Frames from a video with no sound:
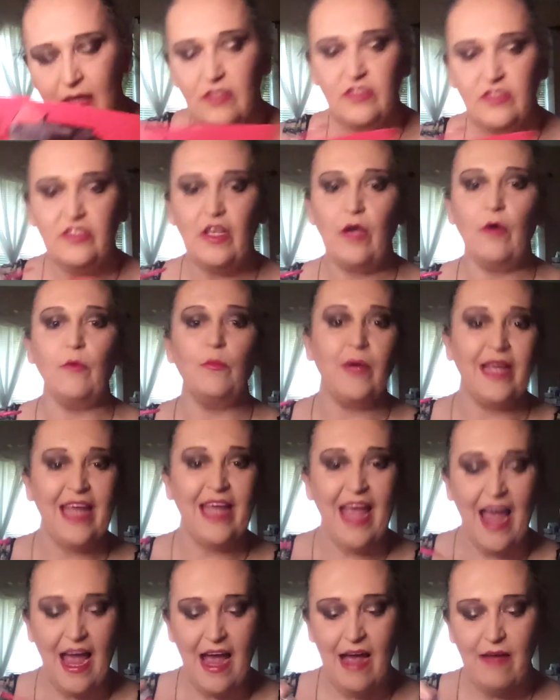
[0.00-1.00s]
So
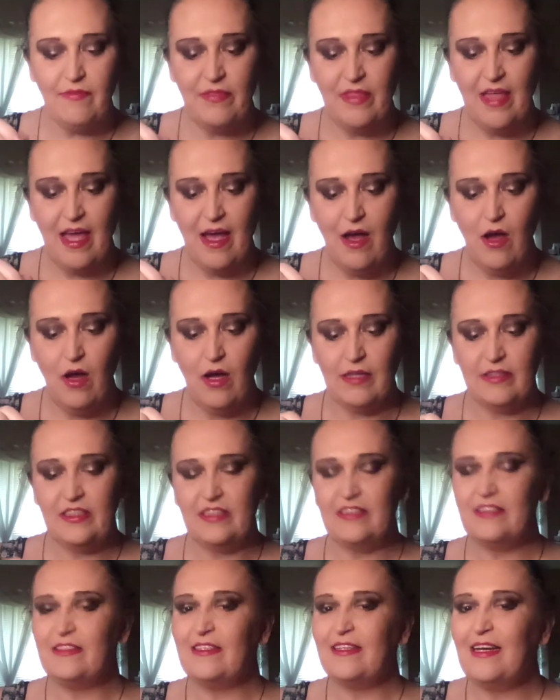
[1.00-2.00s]
we have that on.
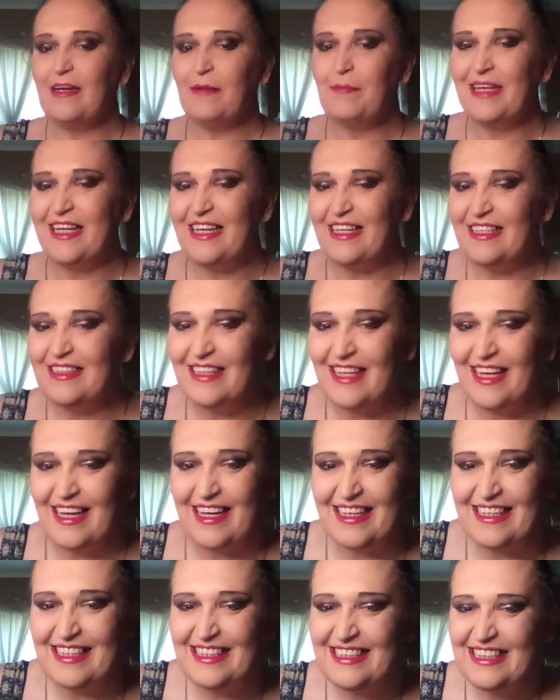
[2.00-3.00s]
You see what I mean?
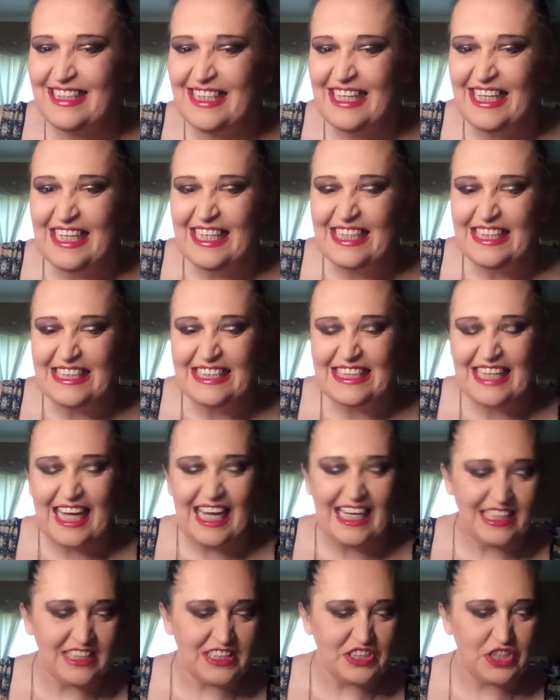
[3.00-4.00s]
Like, it's
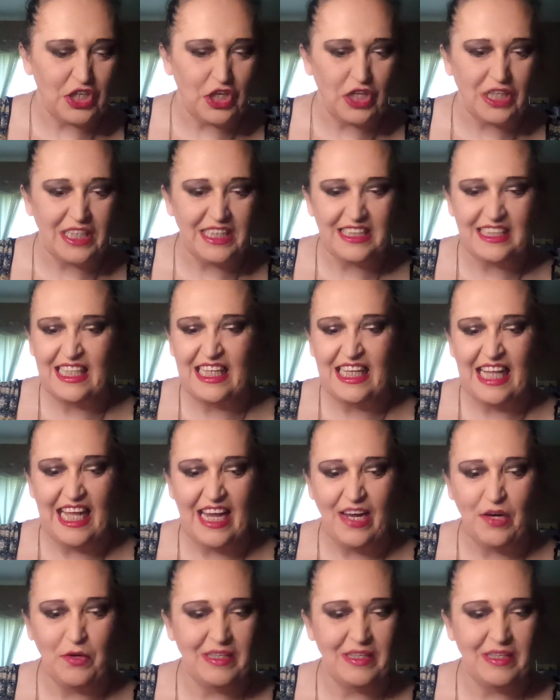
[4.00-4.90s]
kind of circus clown.